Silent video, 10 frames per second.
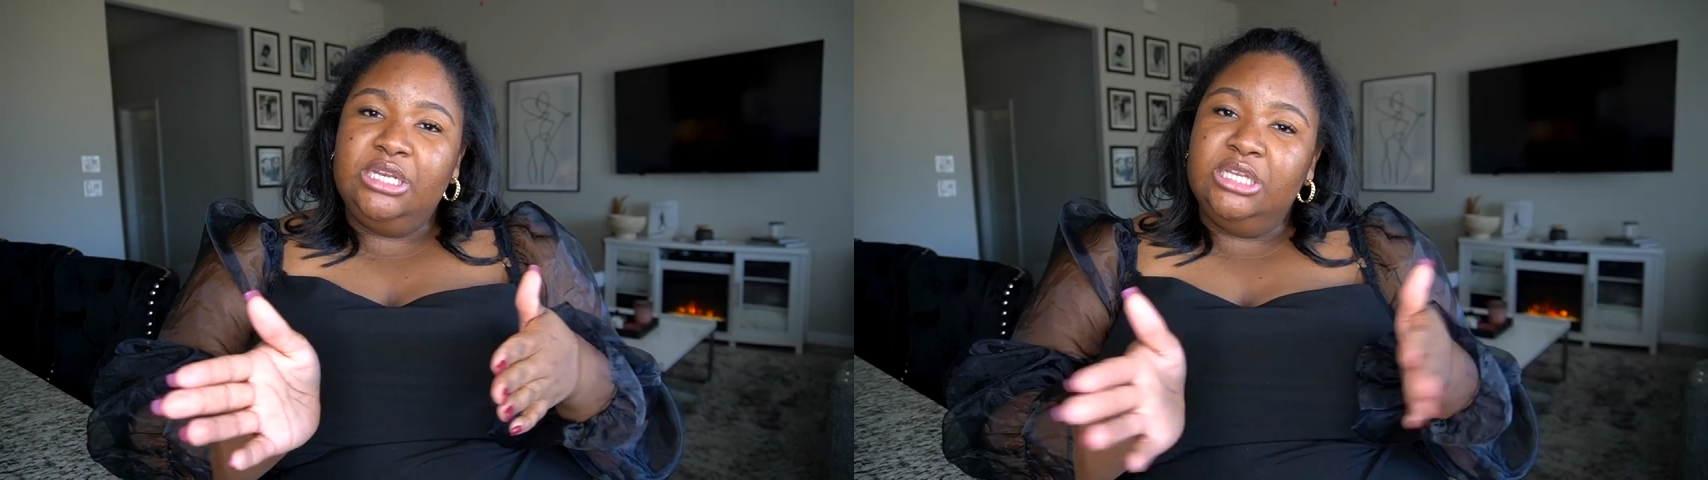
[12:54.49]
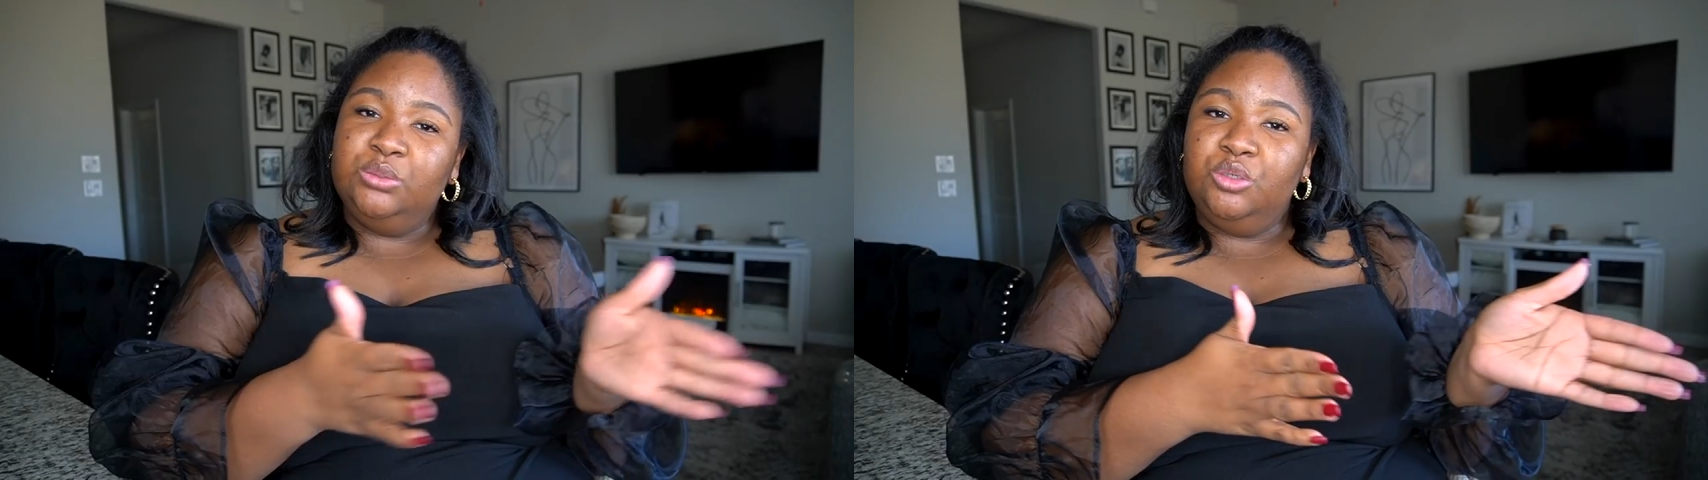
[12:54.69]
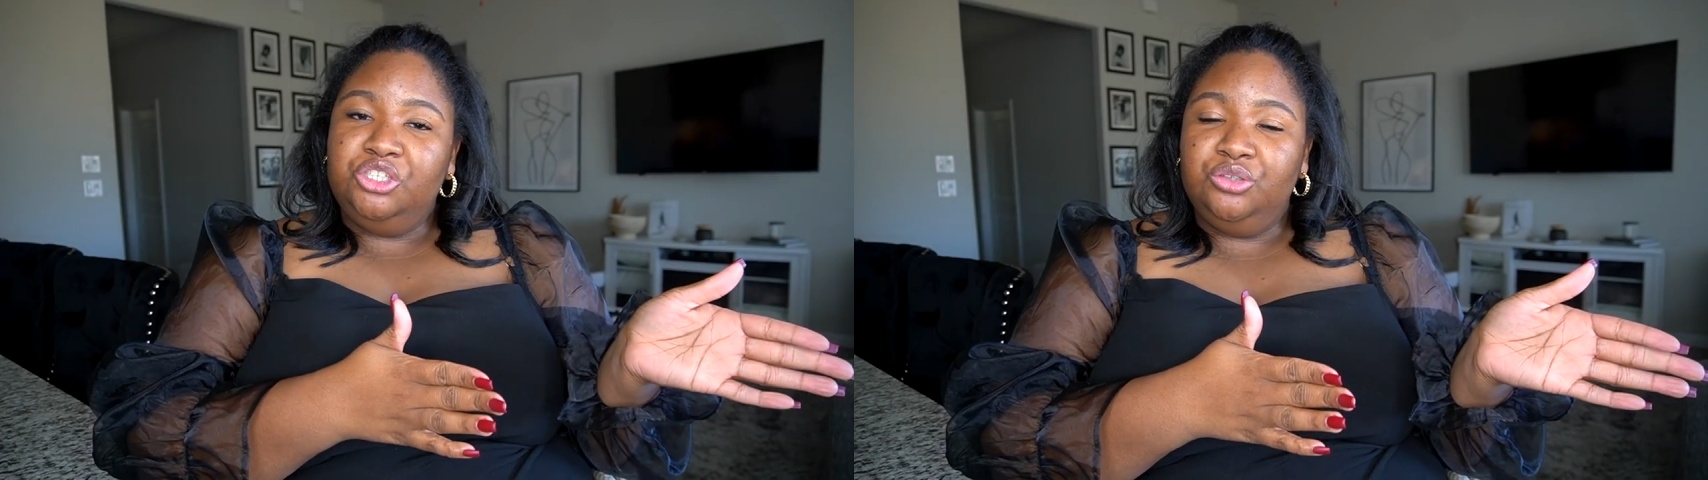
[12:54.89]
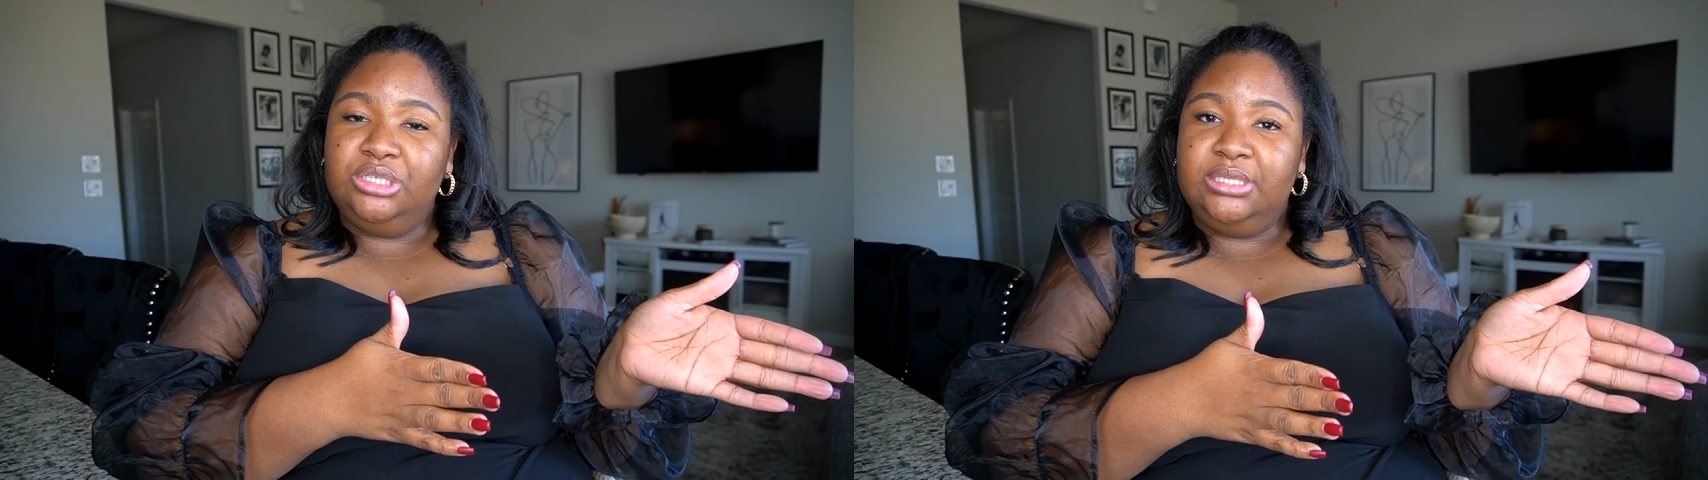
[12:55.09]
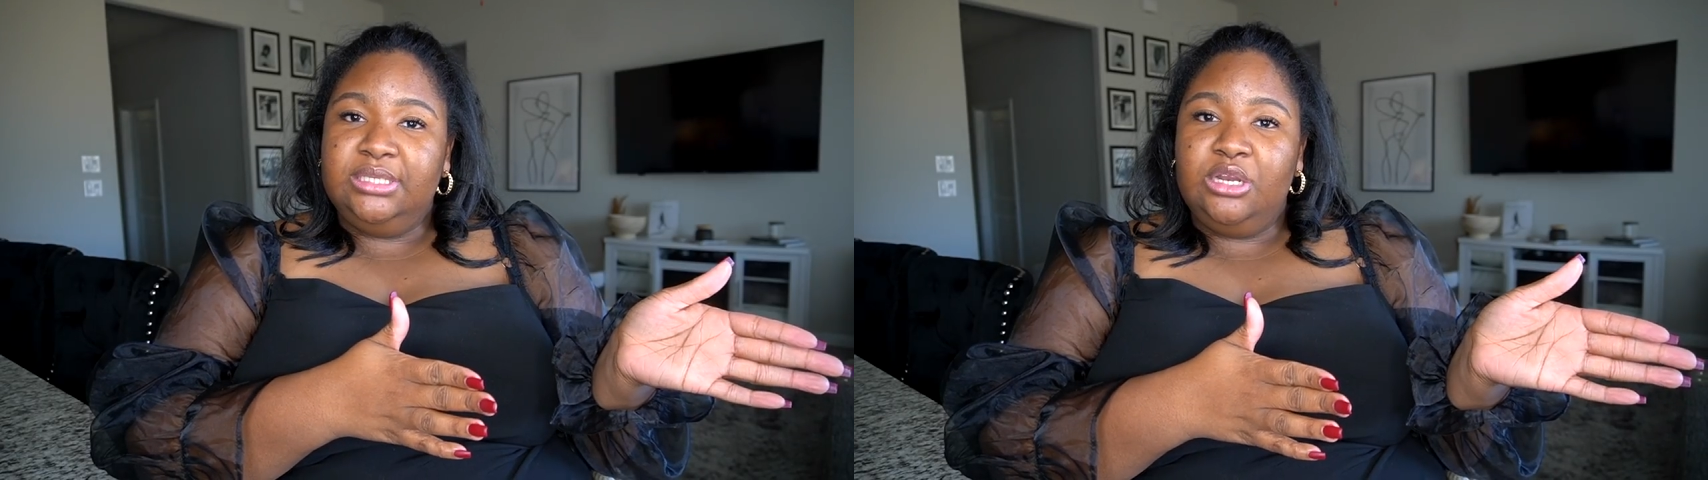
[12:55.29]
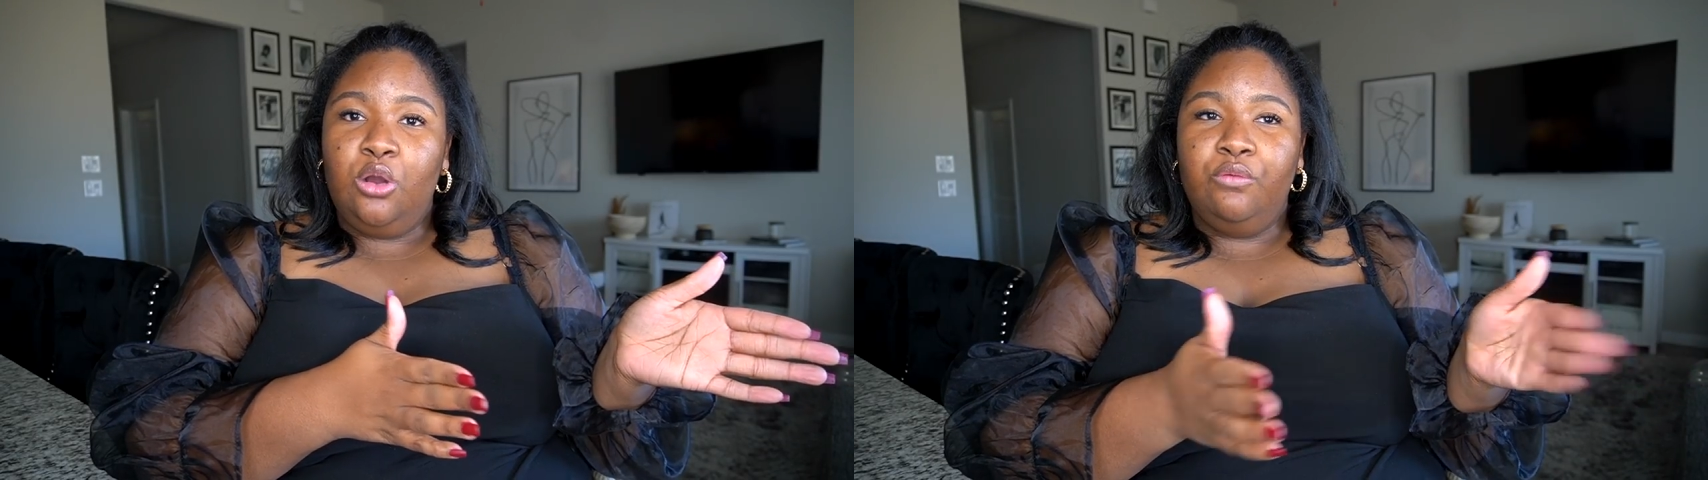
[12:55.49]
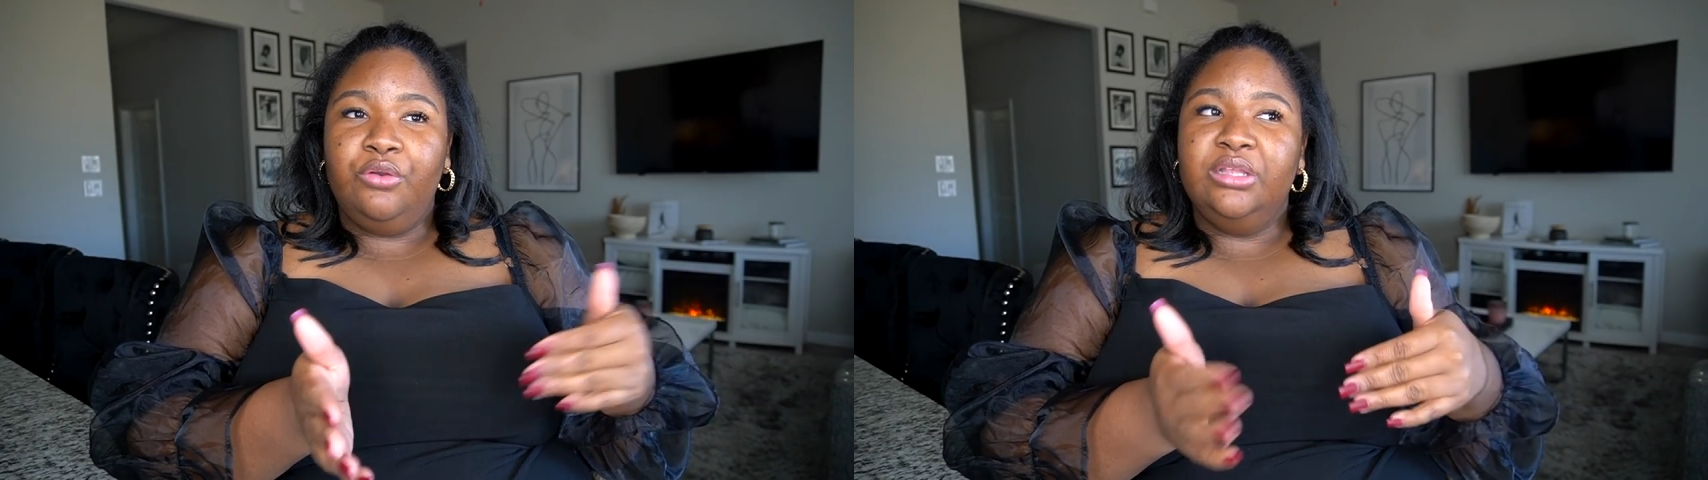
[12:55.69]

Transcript: is what you should sit over.